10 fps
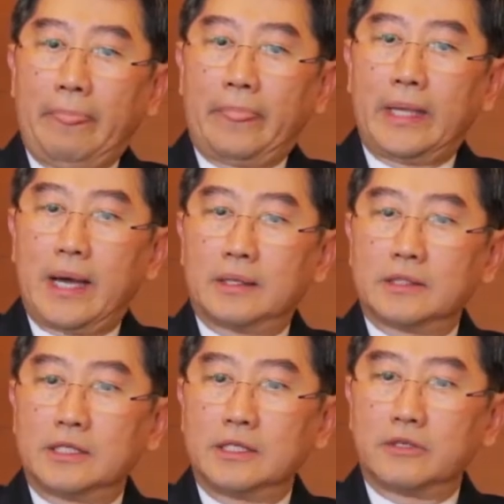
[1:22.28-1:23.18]
The other
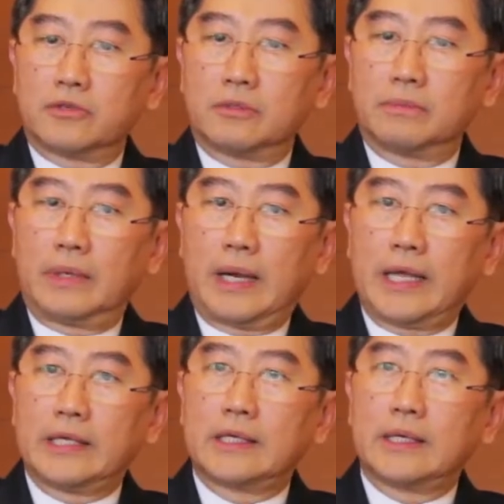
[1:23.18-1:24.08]
syndrome,
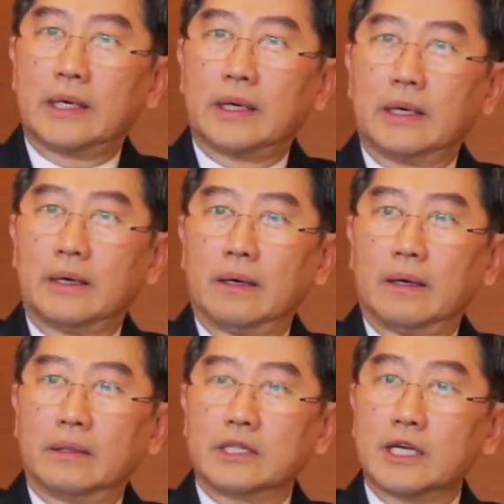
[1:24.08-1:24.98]
like
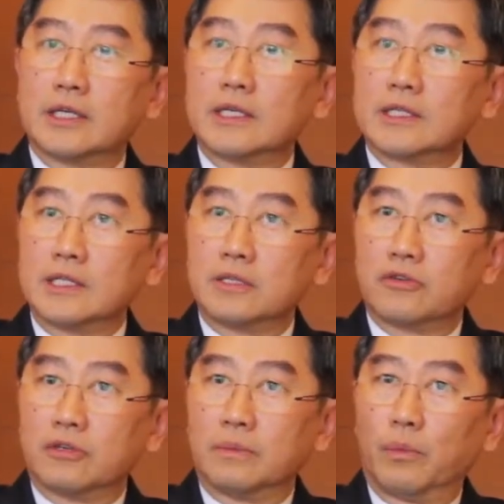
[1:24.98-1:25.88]
Turner
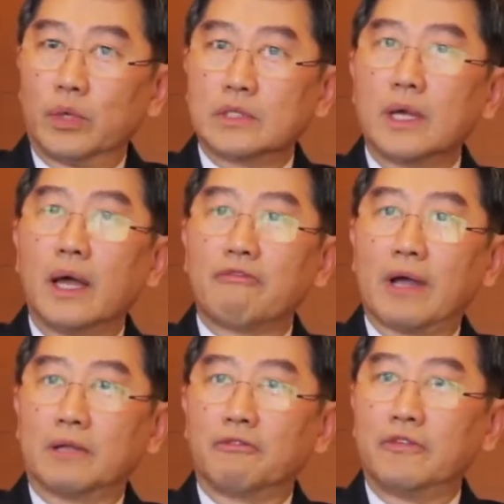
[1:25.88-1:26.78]
syndrome, which
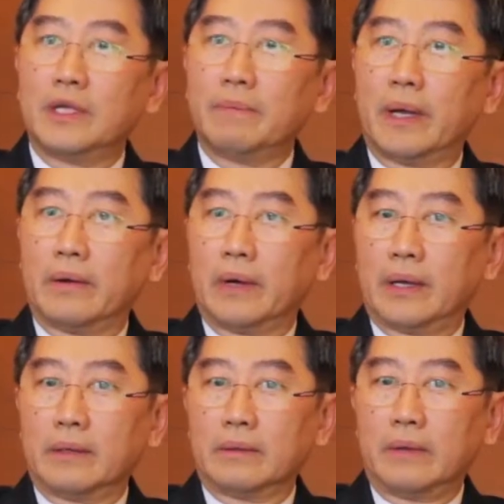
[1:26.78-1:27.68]
affect the female
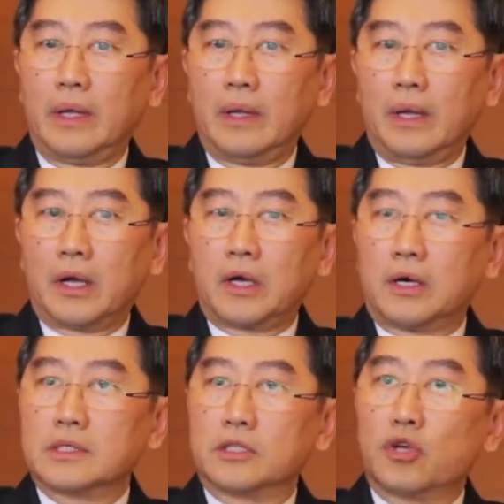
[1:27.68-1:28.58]
and
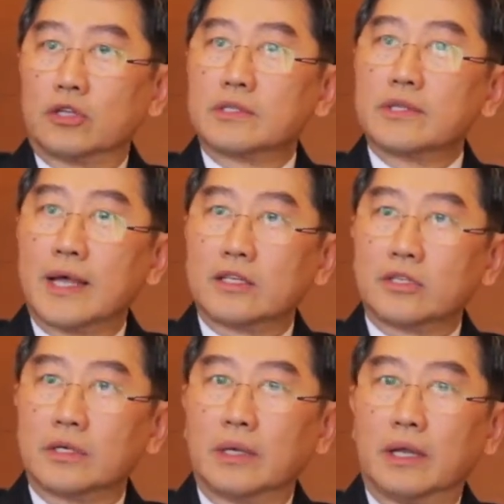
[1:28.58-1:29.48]
cause a short
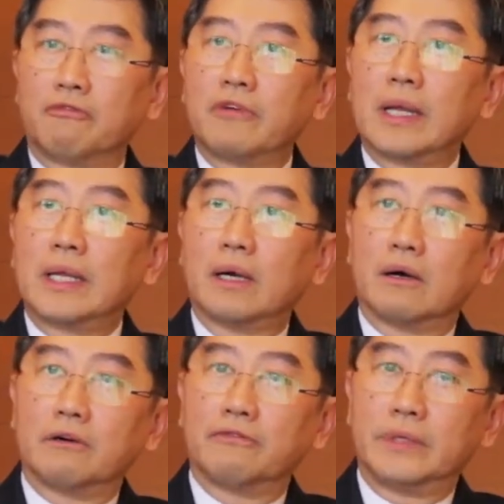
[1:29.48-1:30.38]
stature and failure
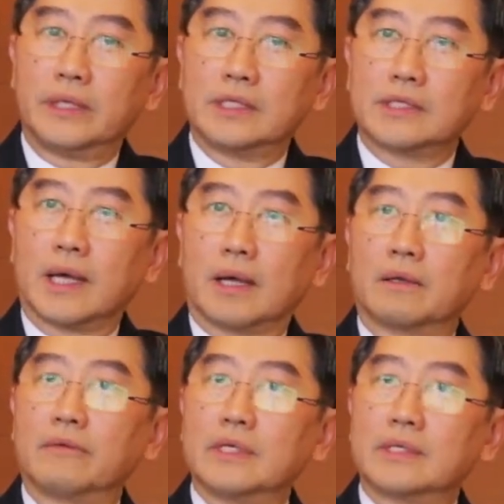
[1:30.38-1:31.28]
of the
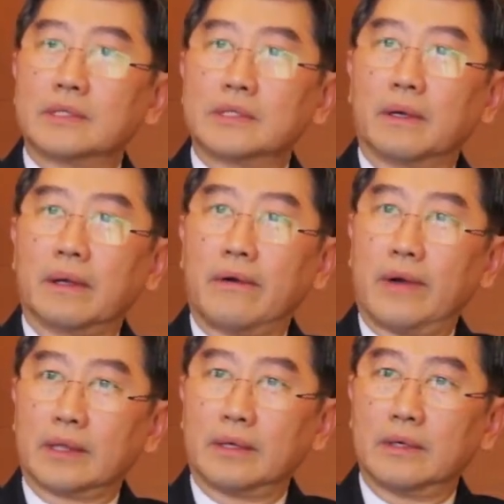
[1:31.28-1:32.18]
secondary
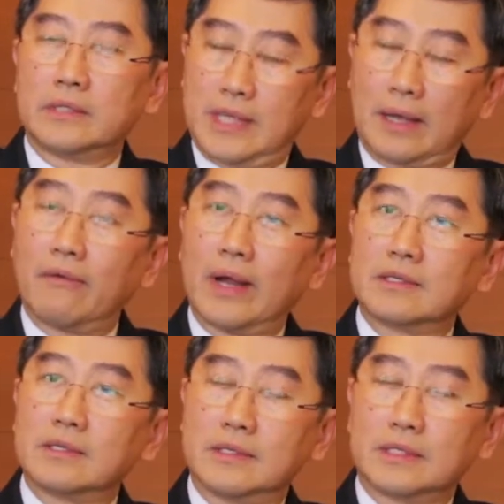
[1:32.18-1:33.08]

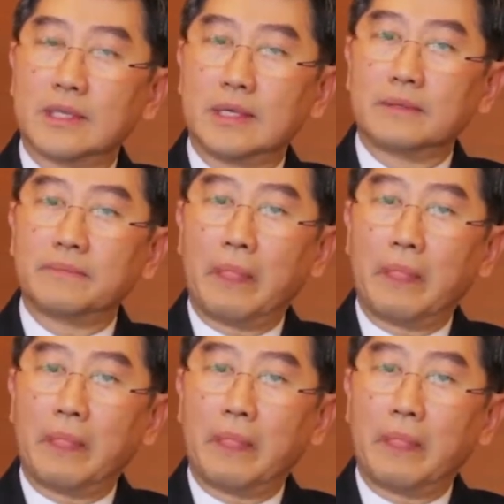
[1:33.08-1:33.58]
characteristic,